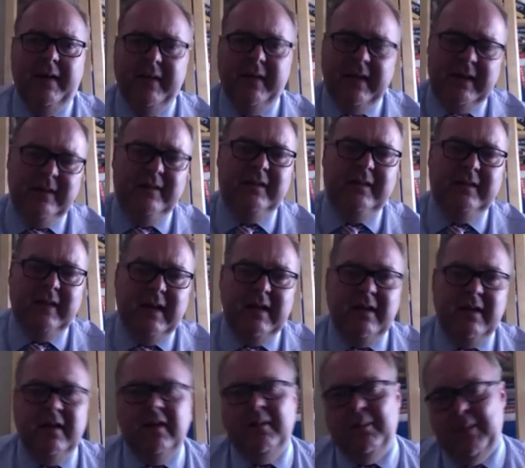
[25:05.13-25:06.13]
and they can
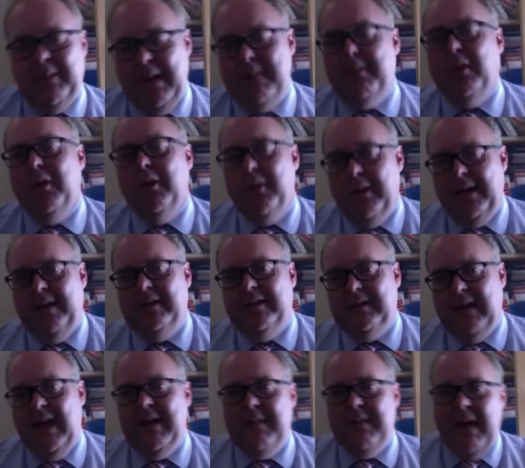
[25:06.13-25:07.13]
see people who are their
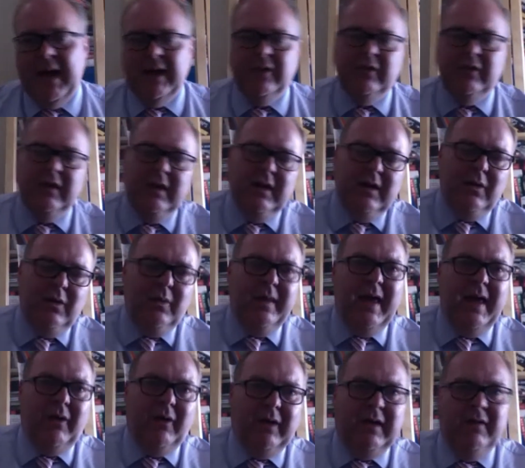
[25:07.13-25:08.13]
same age
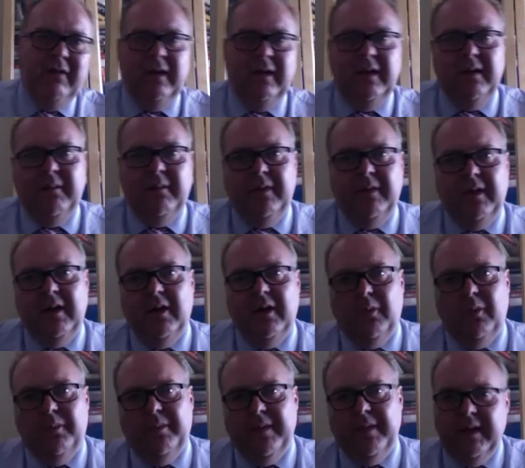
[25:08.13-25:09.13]
without giving them
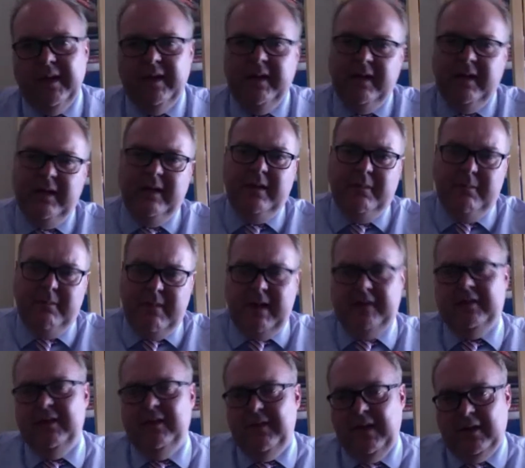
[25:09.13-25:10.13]

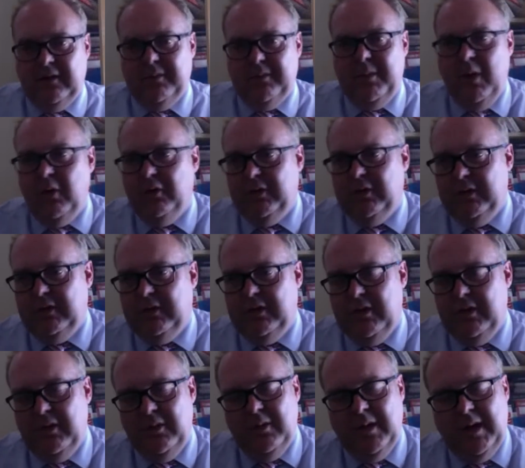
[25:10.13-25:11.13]
massive exposure
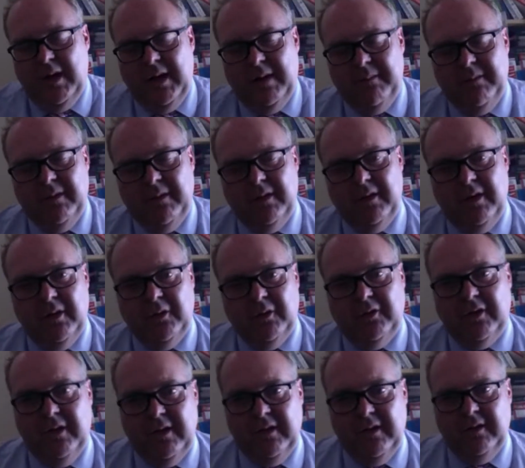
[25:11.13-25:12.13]
to
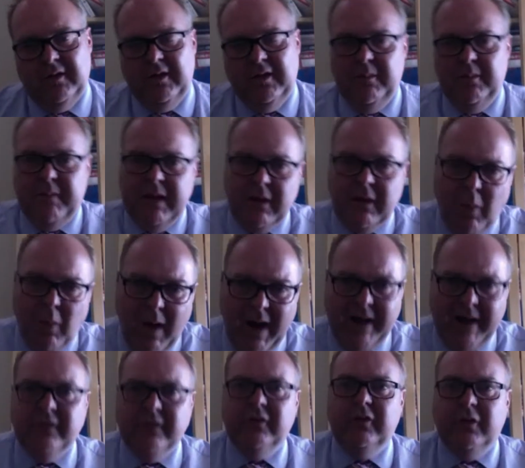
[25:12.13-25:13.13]
to the big
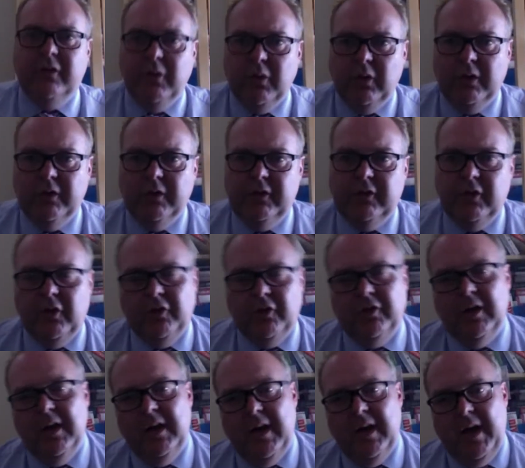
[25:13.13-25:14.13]
wide school as
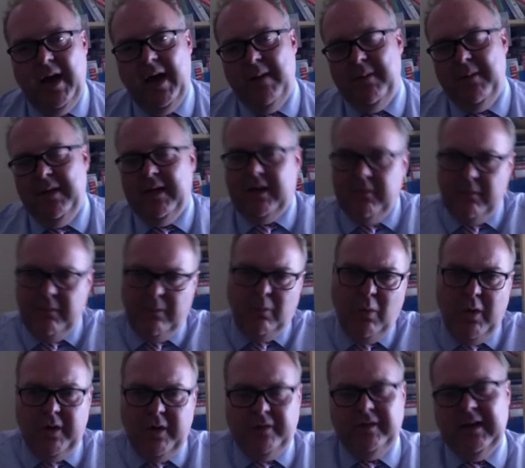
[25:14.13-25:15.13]
such, and they can
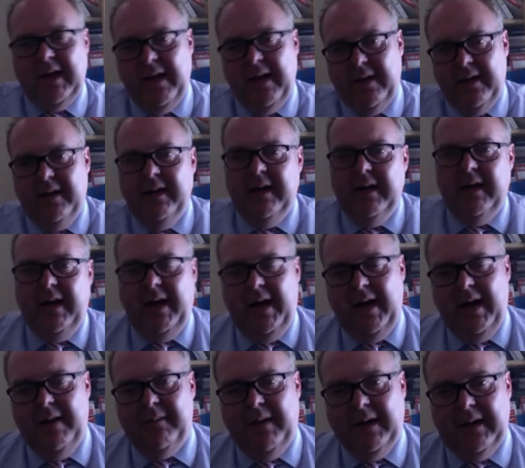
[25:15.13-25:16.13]
work together
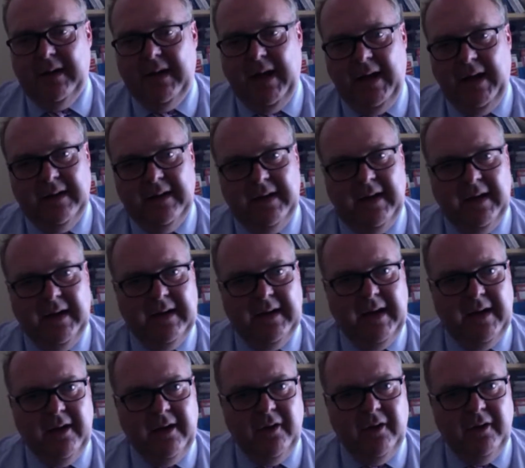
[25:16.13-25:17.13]
and
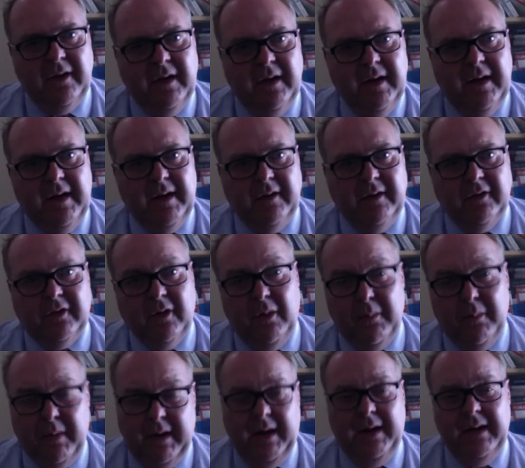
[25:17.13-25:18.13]
get on and so
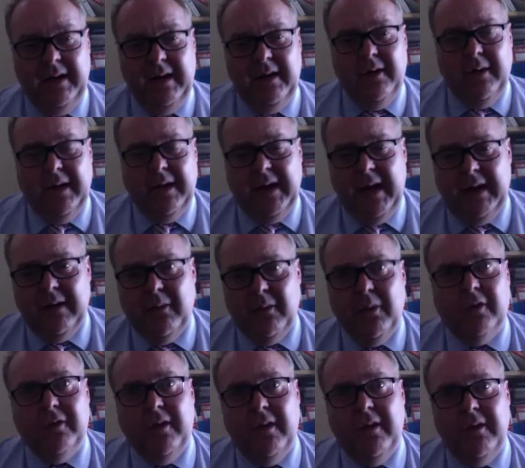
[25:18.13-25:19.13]
on. But again, it
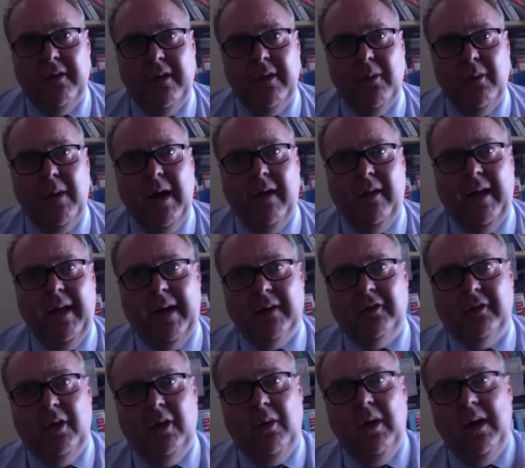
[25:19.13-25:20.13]
works very, very well.
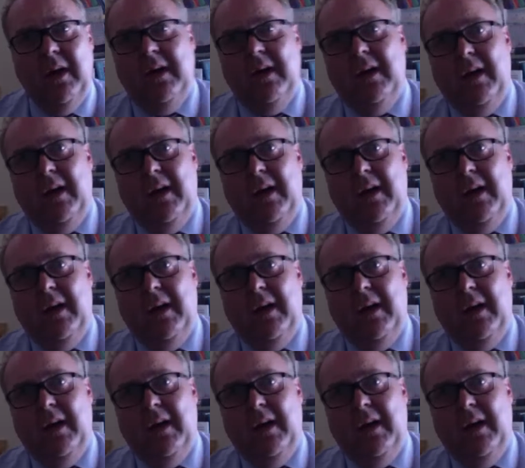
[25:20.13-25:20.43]
That so.